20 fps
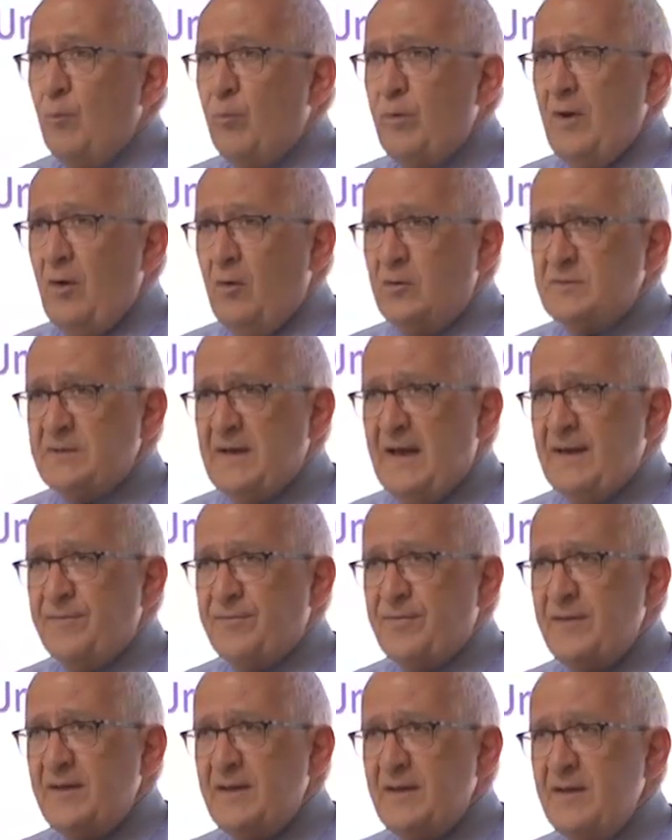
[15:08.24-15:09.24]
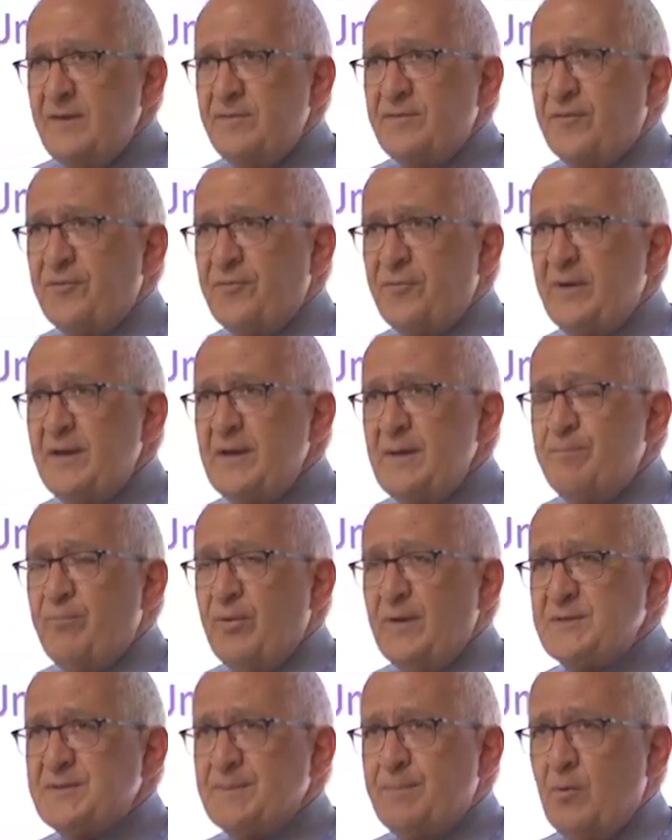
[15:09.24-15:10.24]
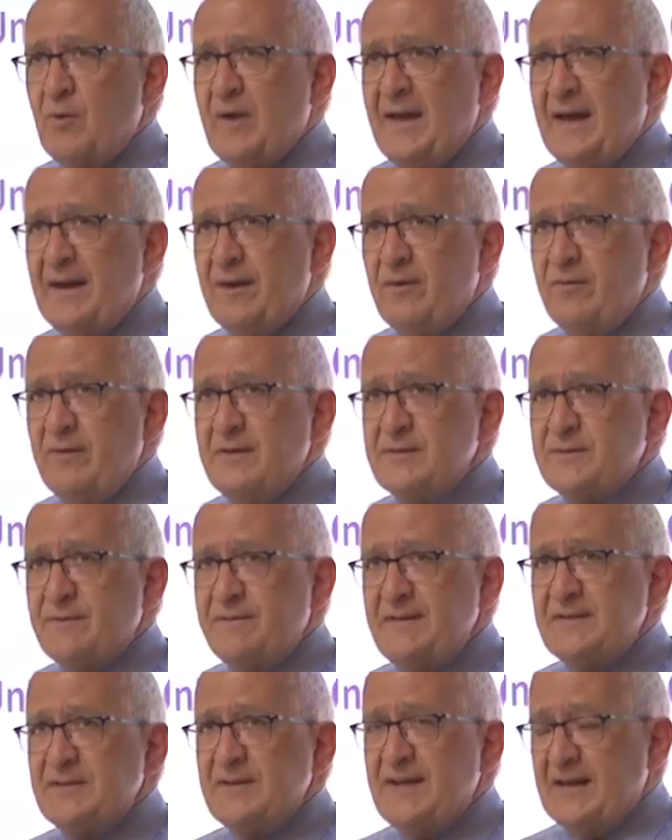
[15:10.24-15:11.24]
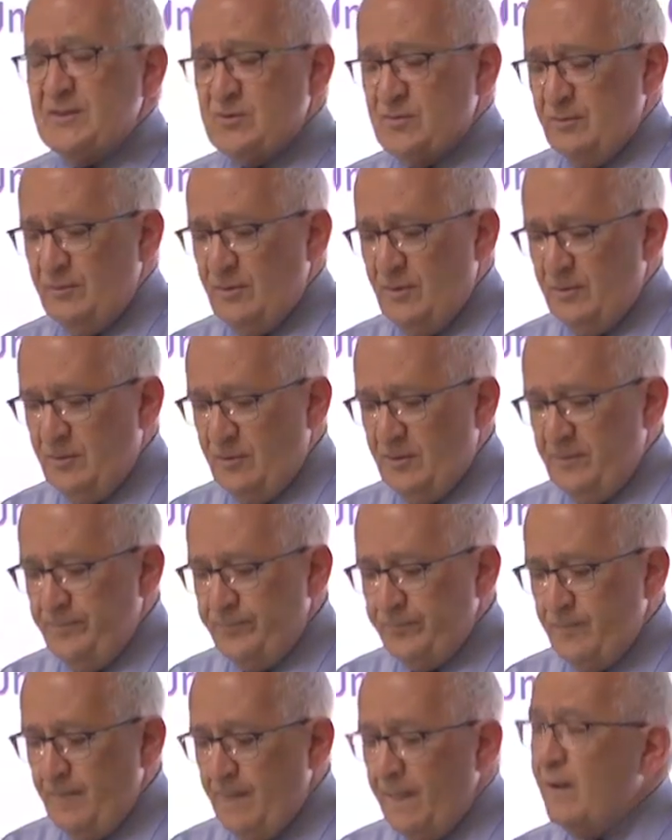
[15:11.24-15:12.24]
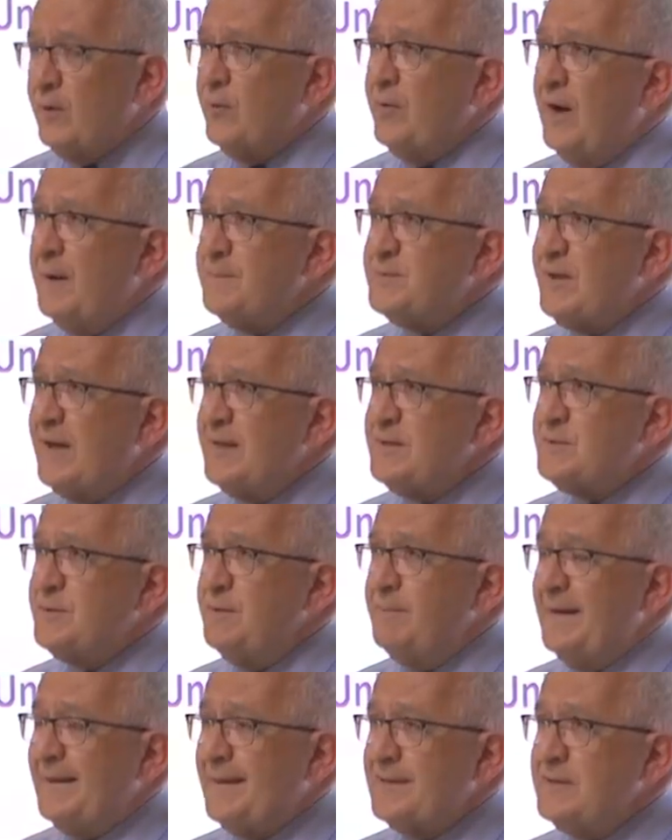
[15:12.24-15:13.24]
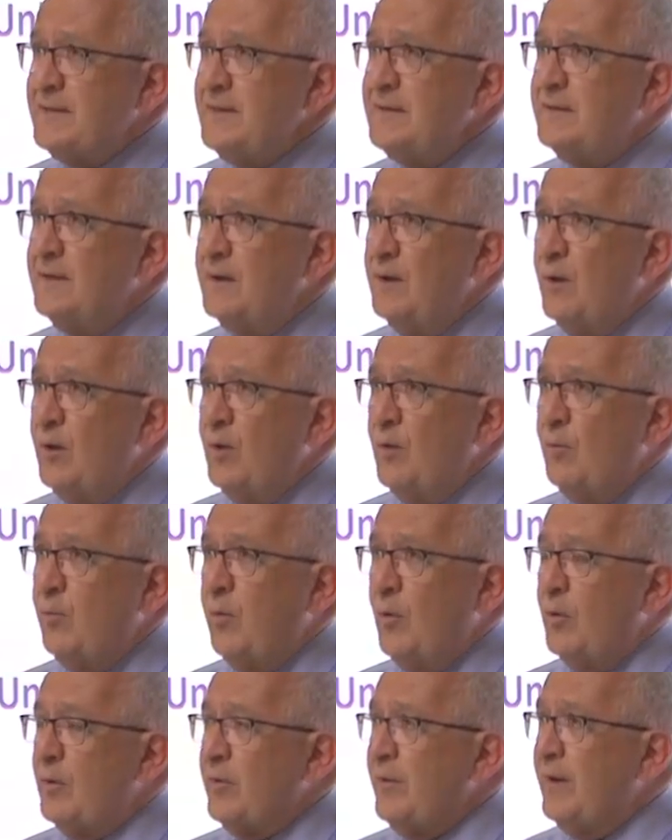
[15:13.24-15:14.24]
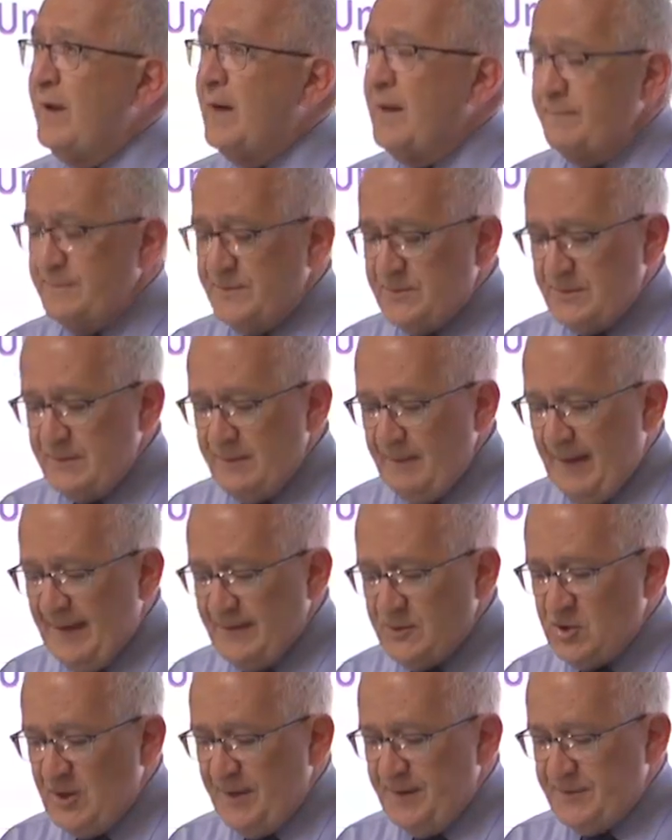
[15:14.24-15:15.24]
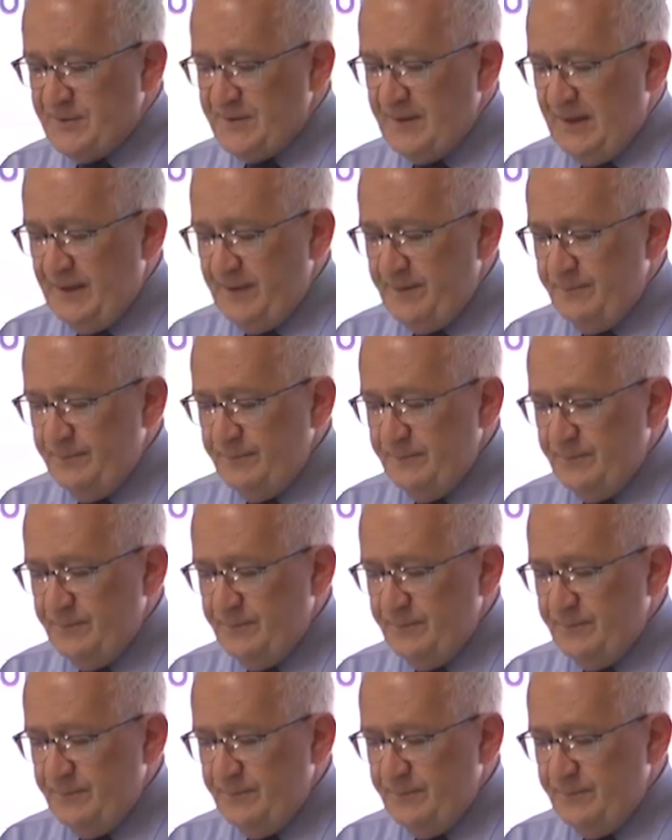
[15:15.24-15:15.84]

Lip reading: We looked at the three principal categories of international law: crimes against humanity, war crimes, and genocide.